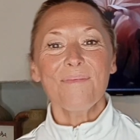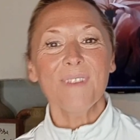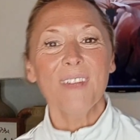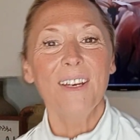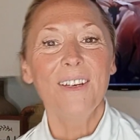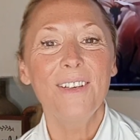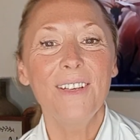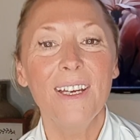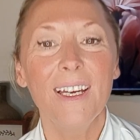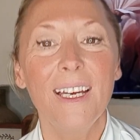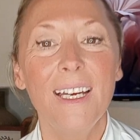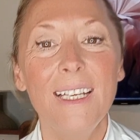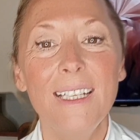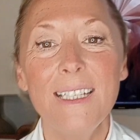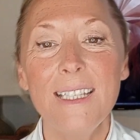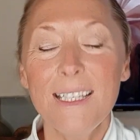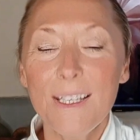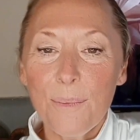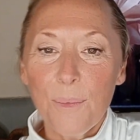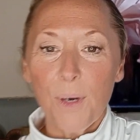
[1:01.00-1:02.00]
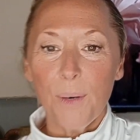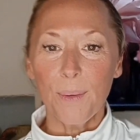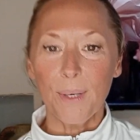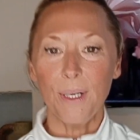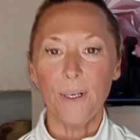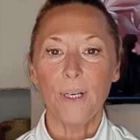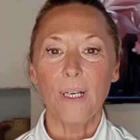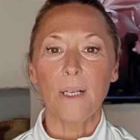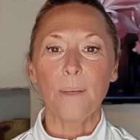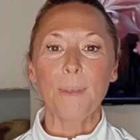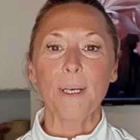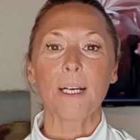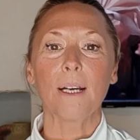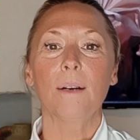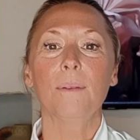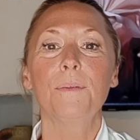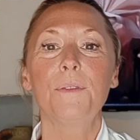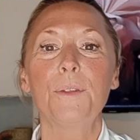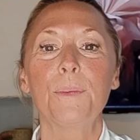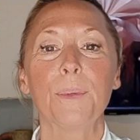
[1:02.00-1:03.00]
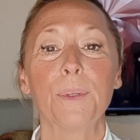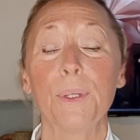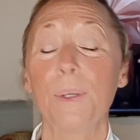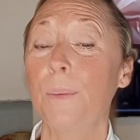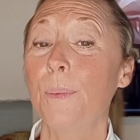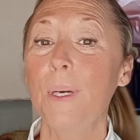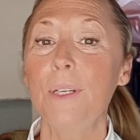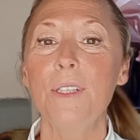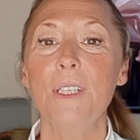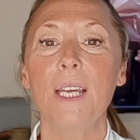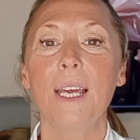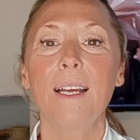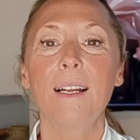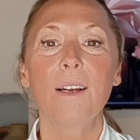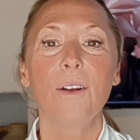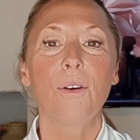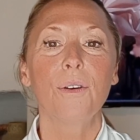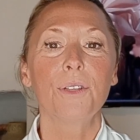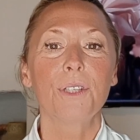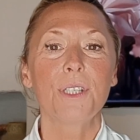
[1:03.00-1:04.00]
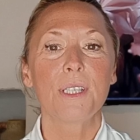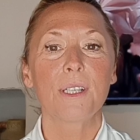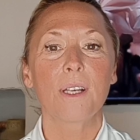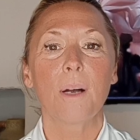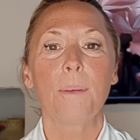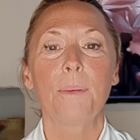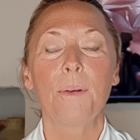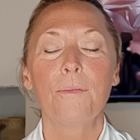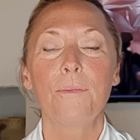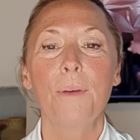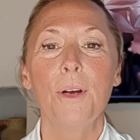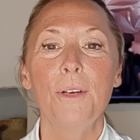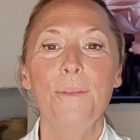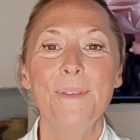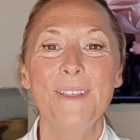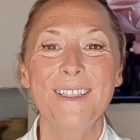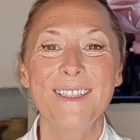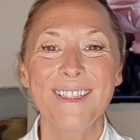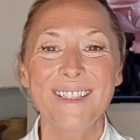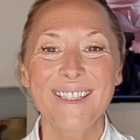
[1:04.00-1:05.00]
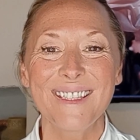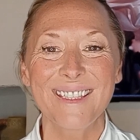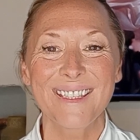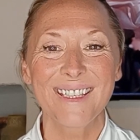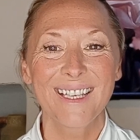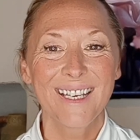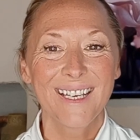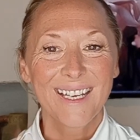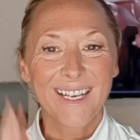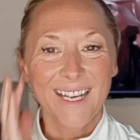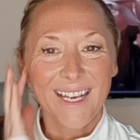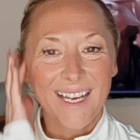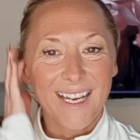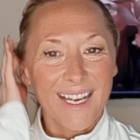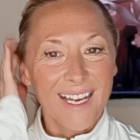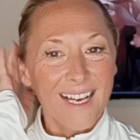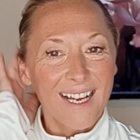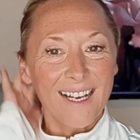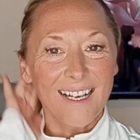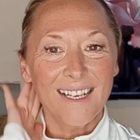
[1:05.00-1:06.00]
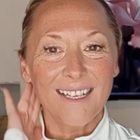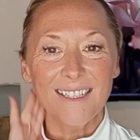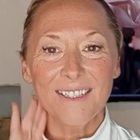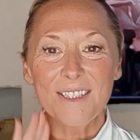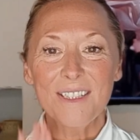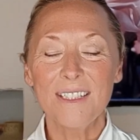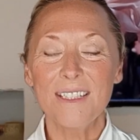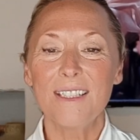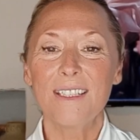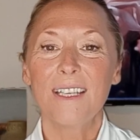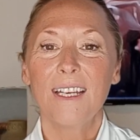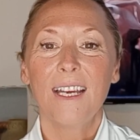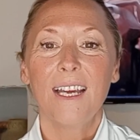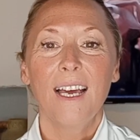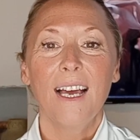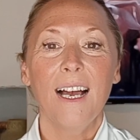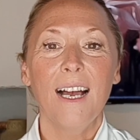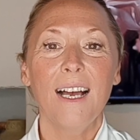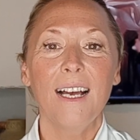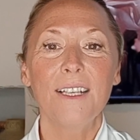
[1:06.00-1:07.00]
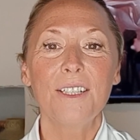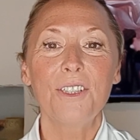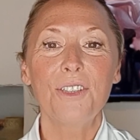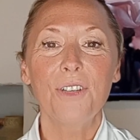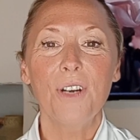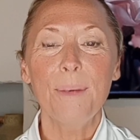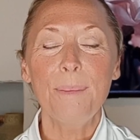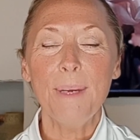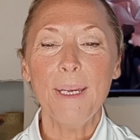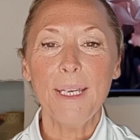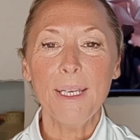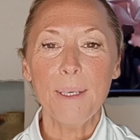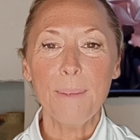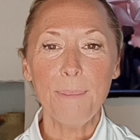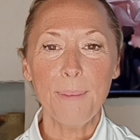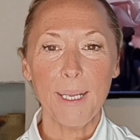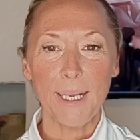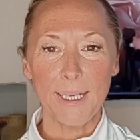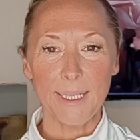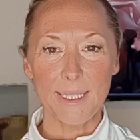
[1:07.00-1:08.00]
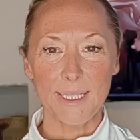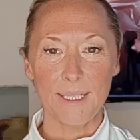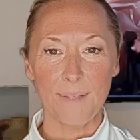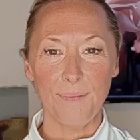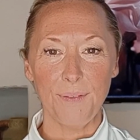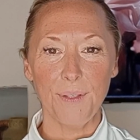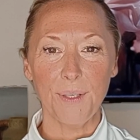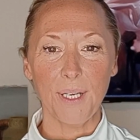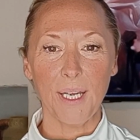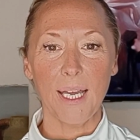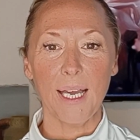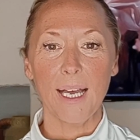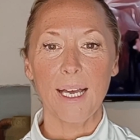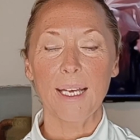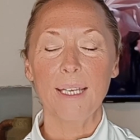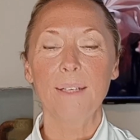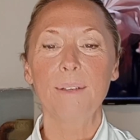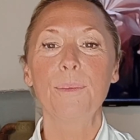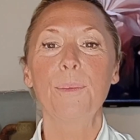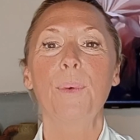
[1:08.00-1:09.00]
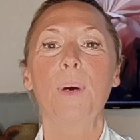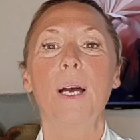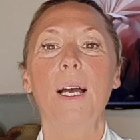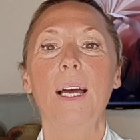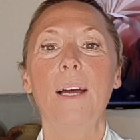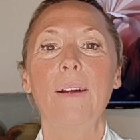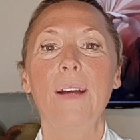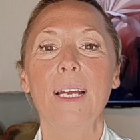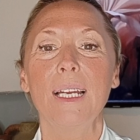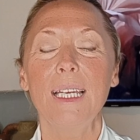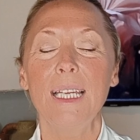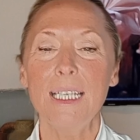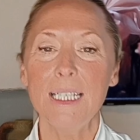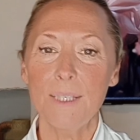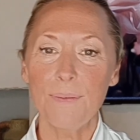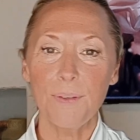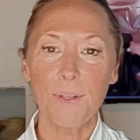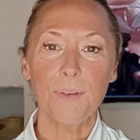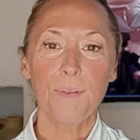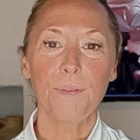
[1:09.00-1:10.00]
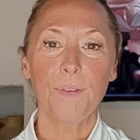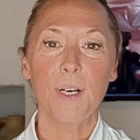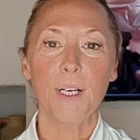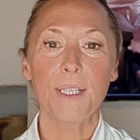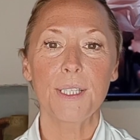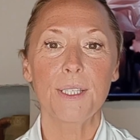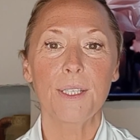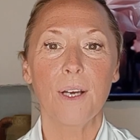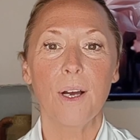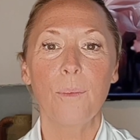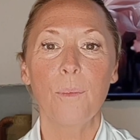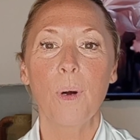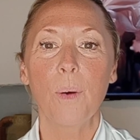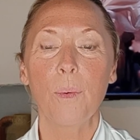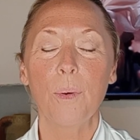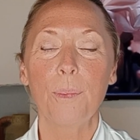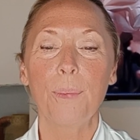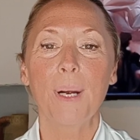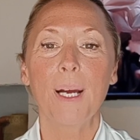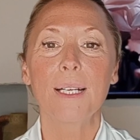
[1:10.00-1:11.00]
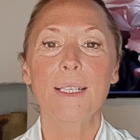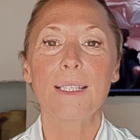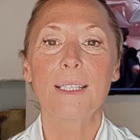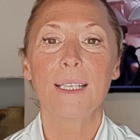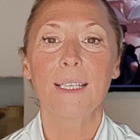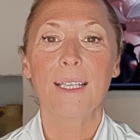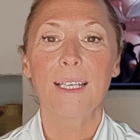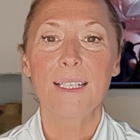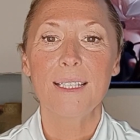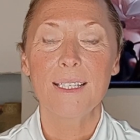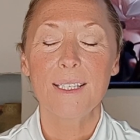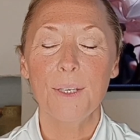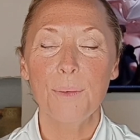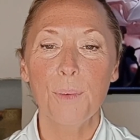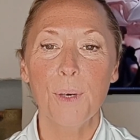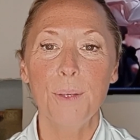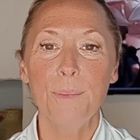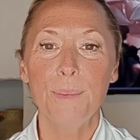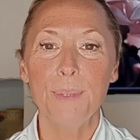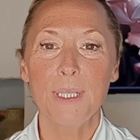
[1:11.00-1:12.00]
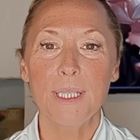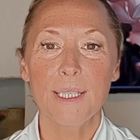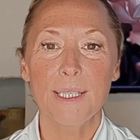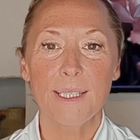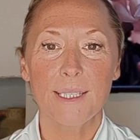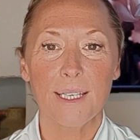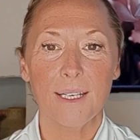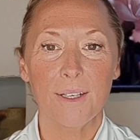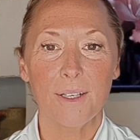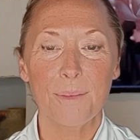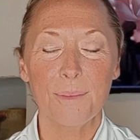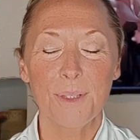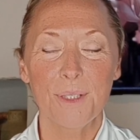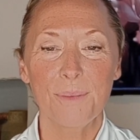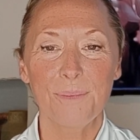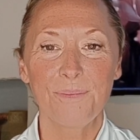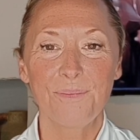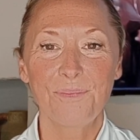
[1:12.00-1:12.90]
Okay, somewhere where you're a little bit comfortable. It won't take long, a couple of moments. And try and make it a place, if you can, where at least for the first time while we're practicing this, you won't be disturbed.